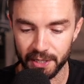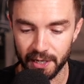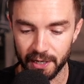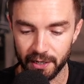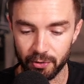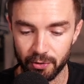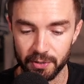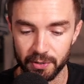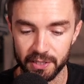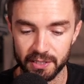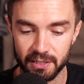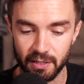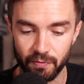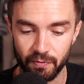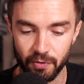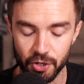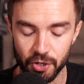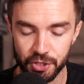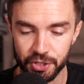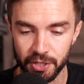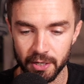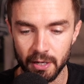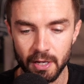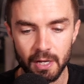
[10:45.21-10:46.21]
increased
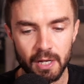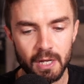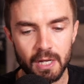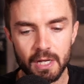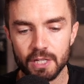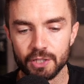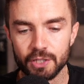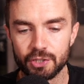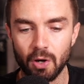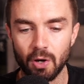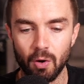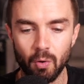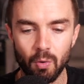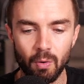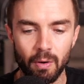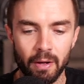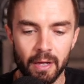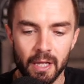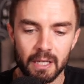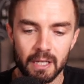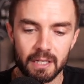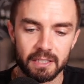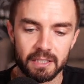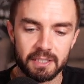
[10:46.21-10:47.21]
conversion. So
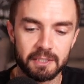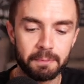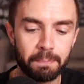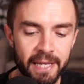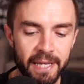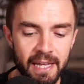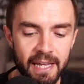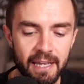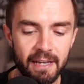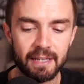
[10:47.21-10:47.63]
speed